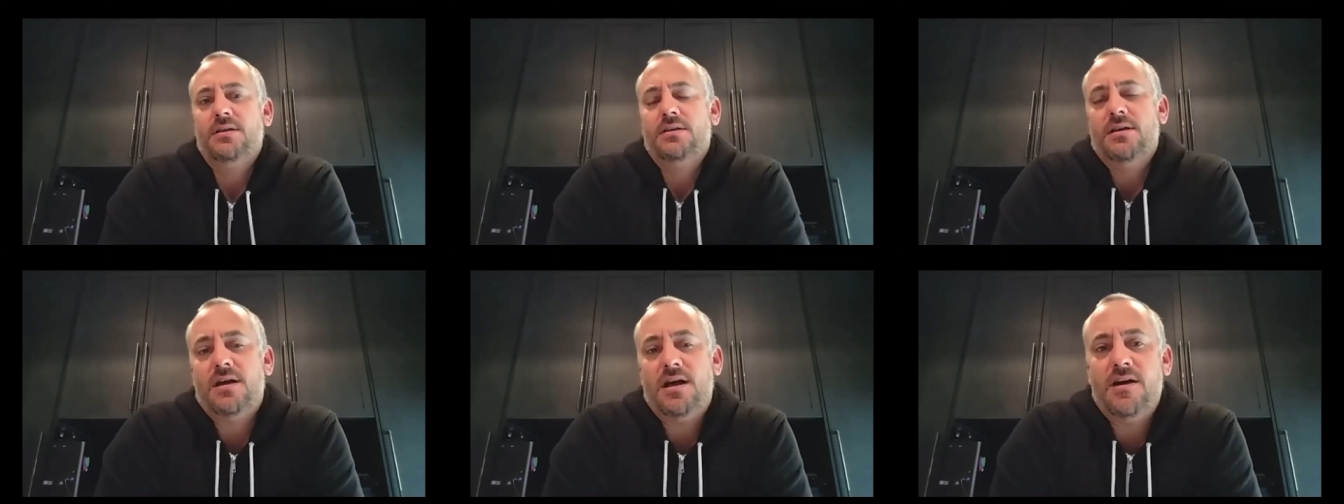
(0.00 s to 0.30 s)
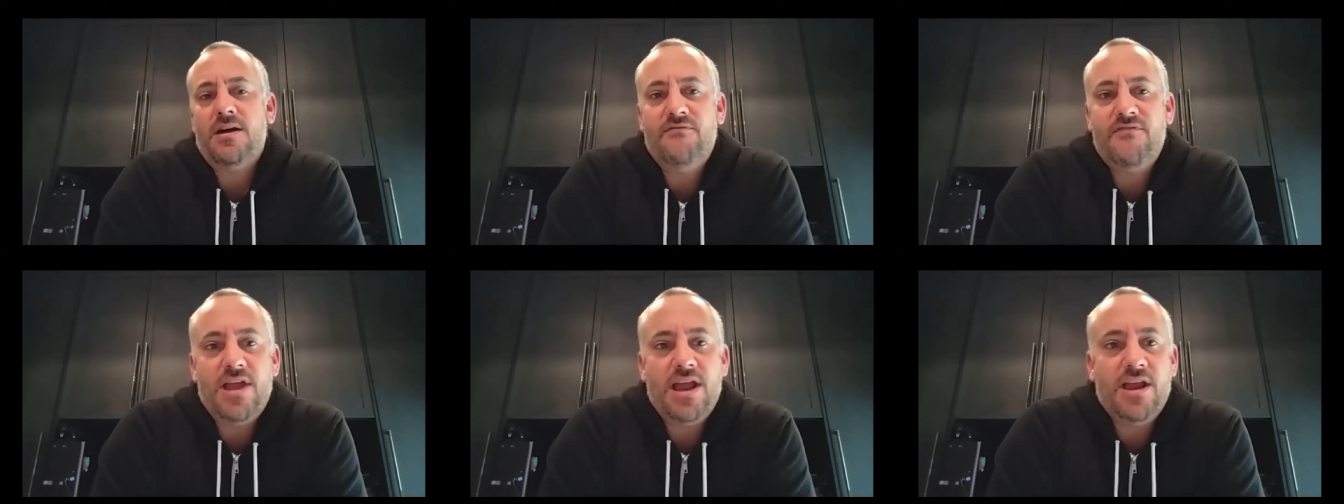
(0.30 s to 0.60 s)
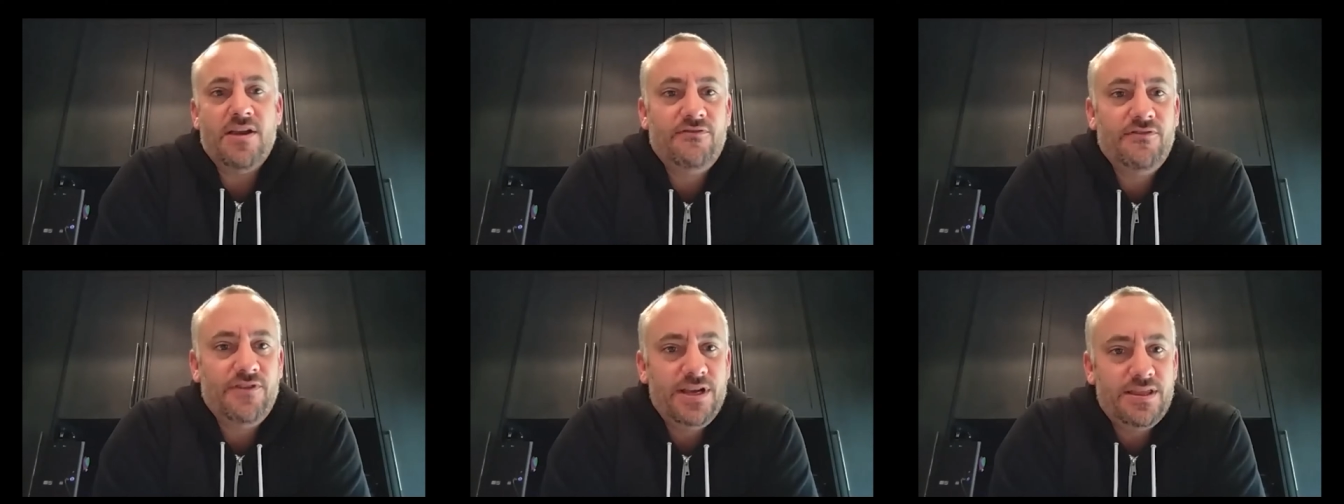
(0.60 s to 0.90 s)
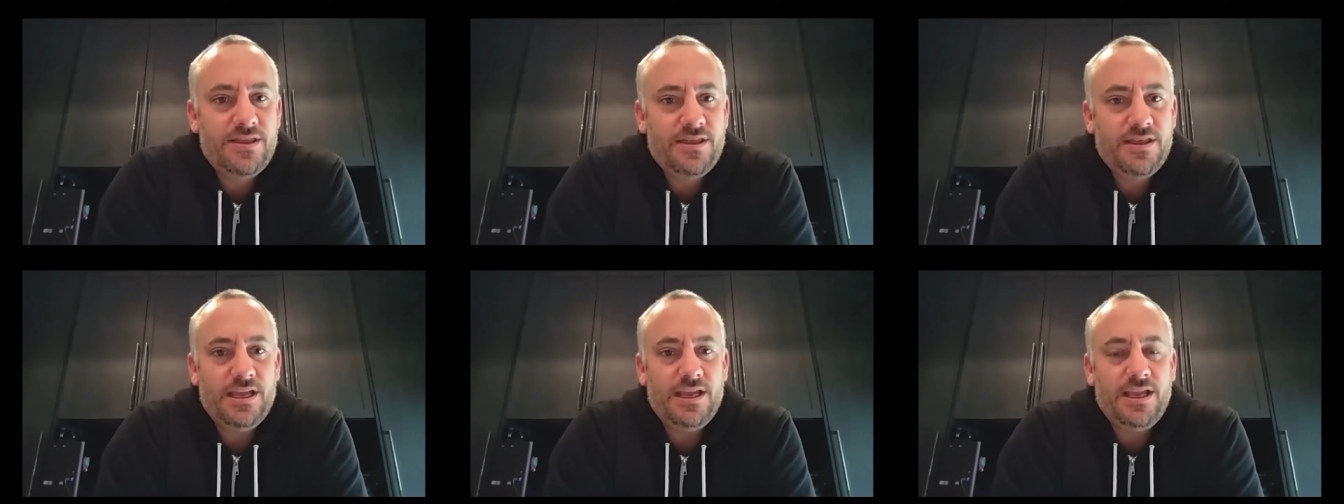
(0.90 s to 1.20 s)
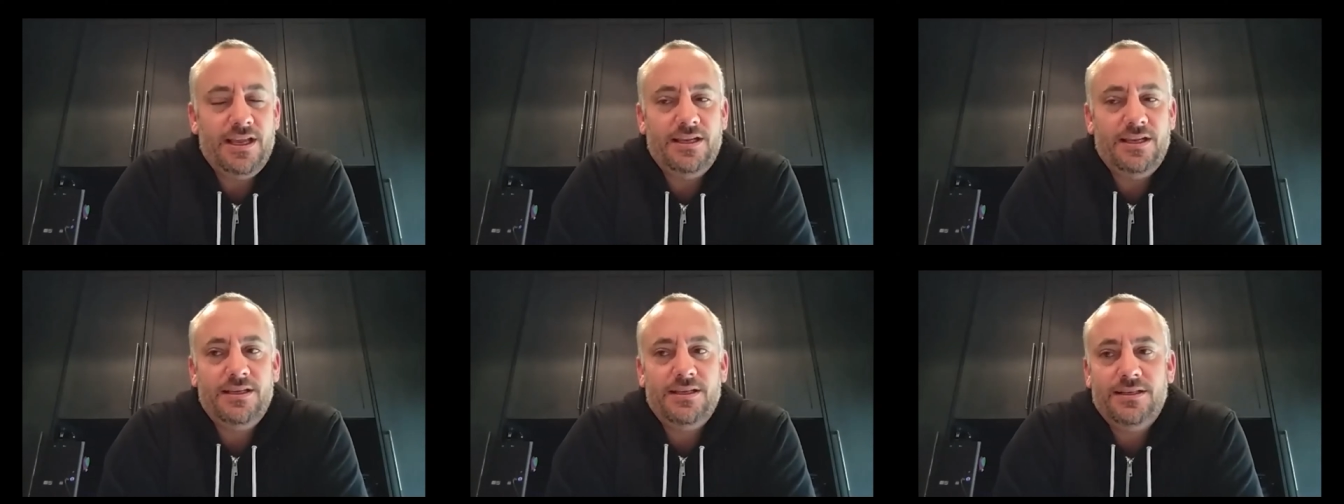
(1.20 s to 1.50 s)
of
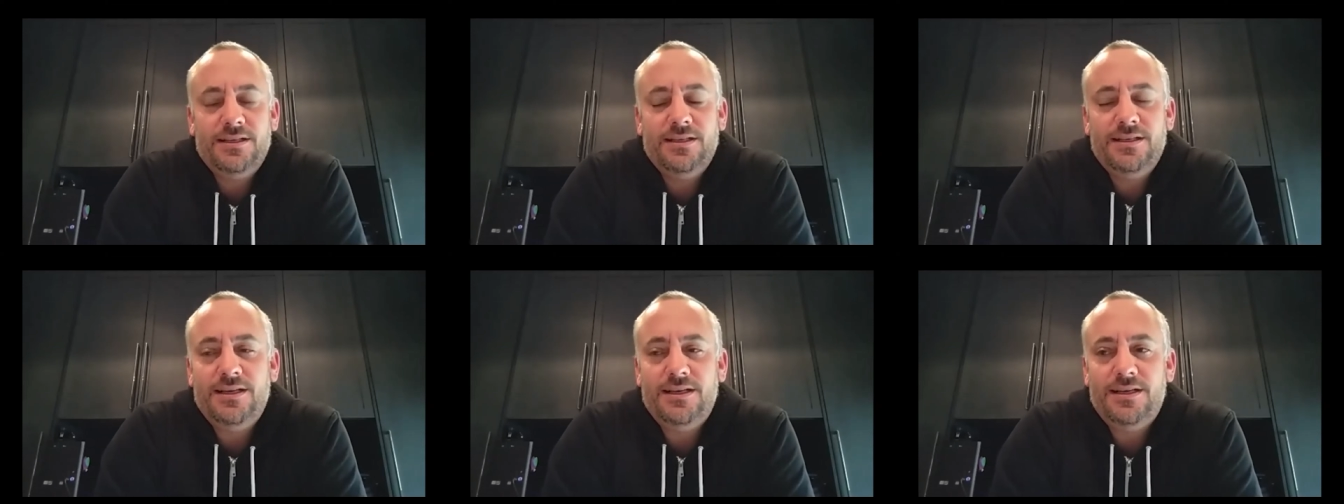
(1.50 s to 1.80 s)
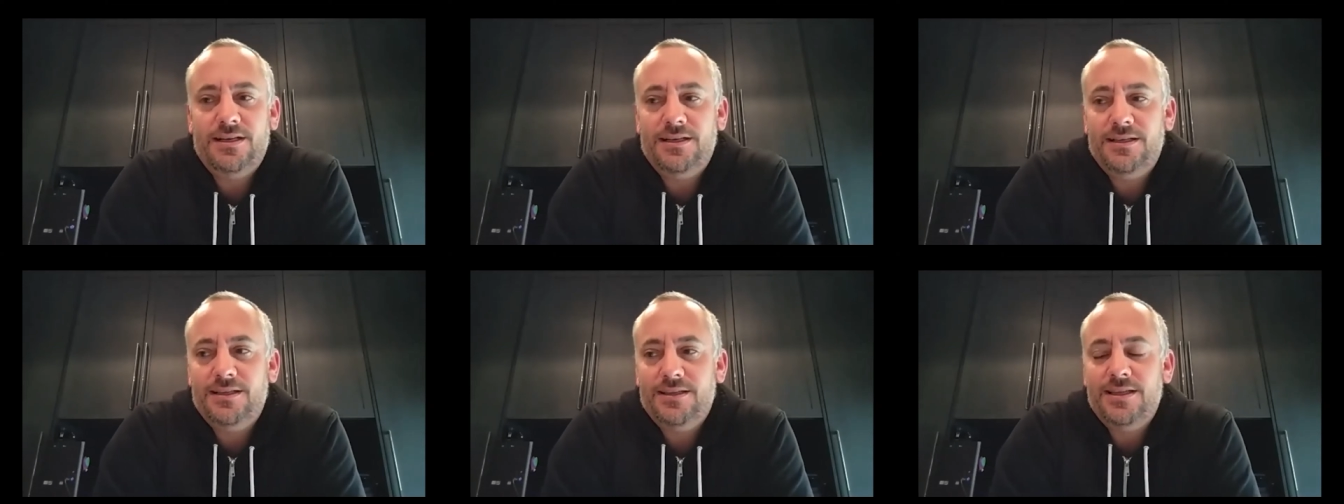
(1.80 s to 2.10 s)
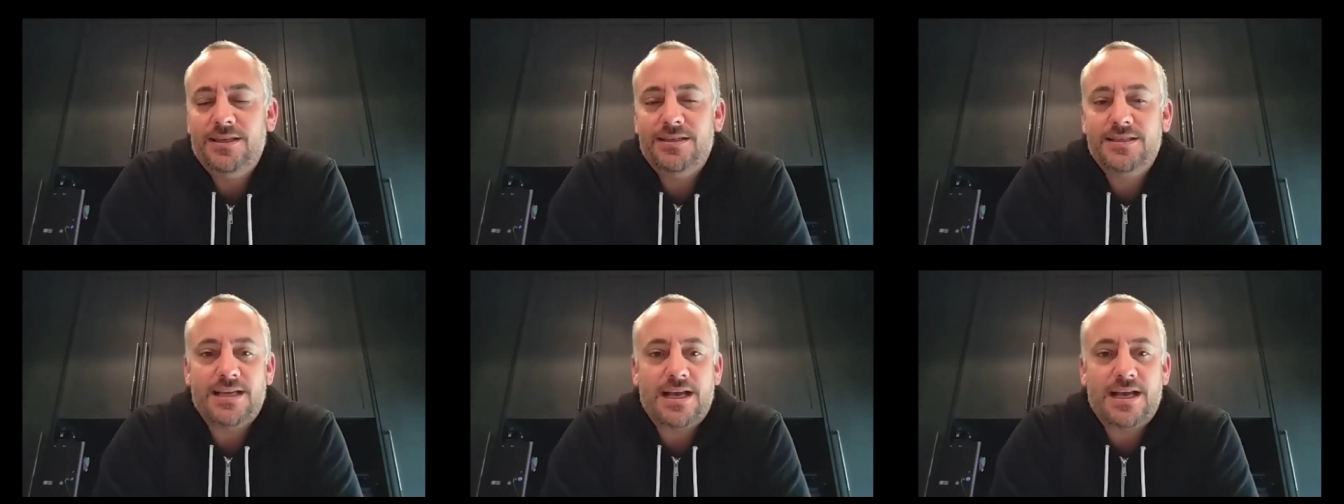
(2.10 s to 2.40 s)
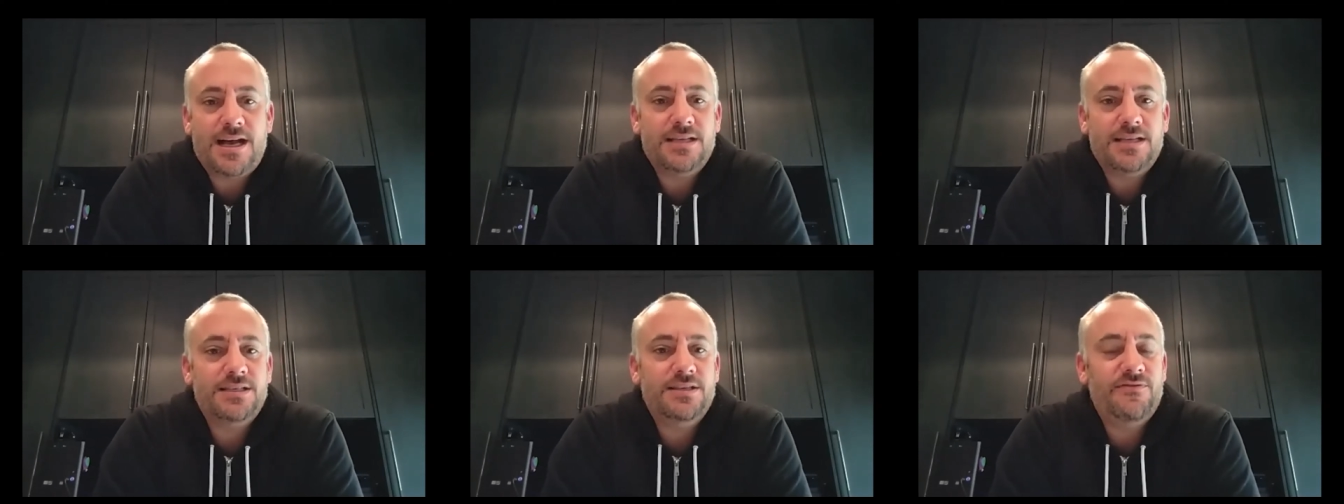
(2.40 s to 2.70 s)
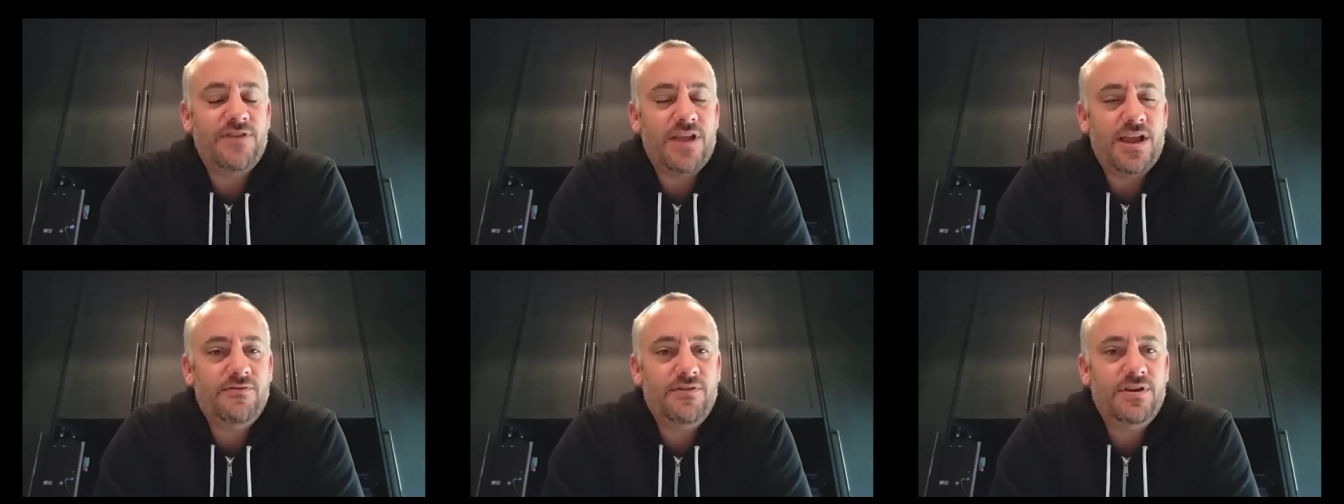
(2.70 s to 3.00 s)
everything, uh, the SaaS of
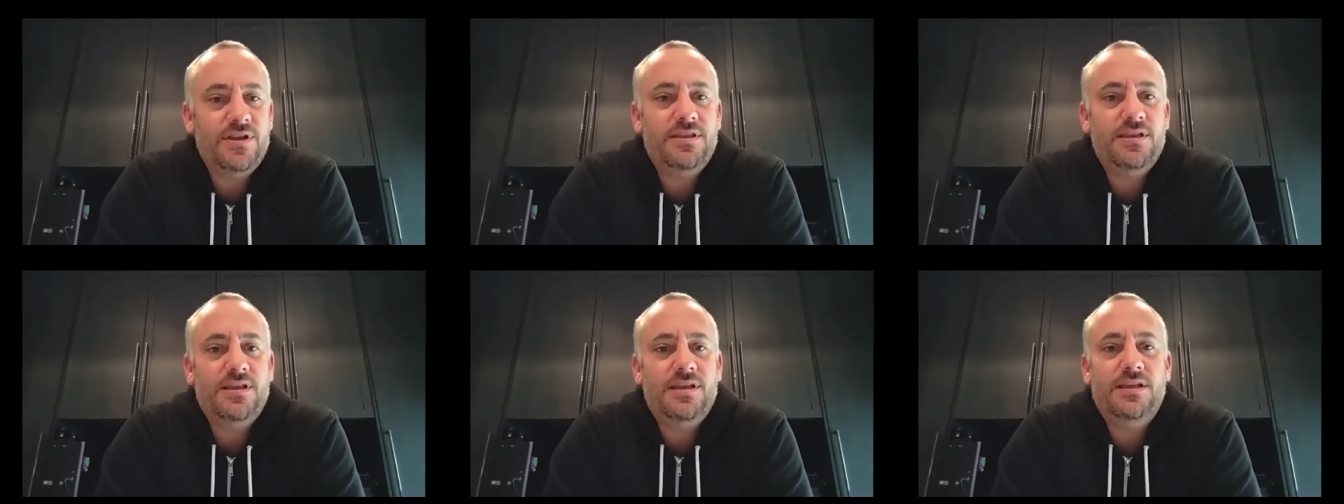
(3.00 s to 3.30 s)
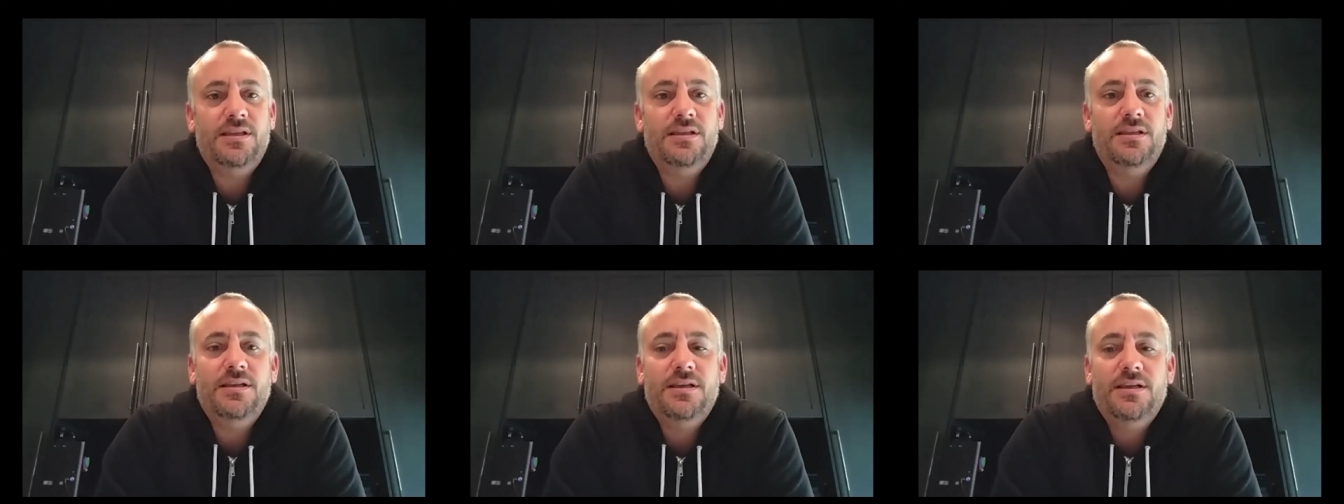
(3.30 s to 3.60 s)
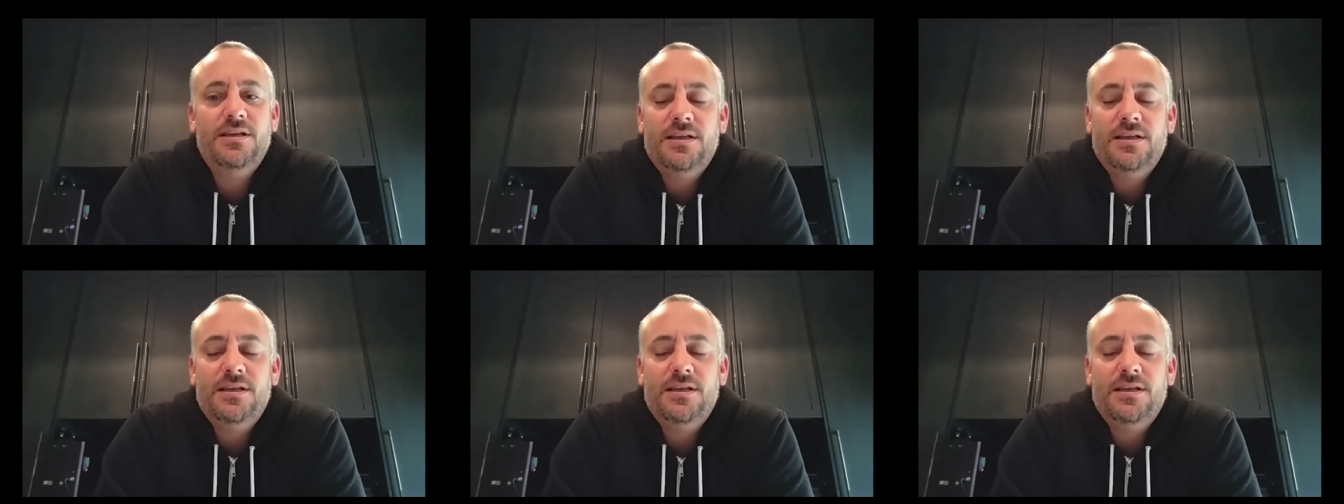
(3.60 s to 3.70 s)
everything,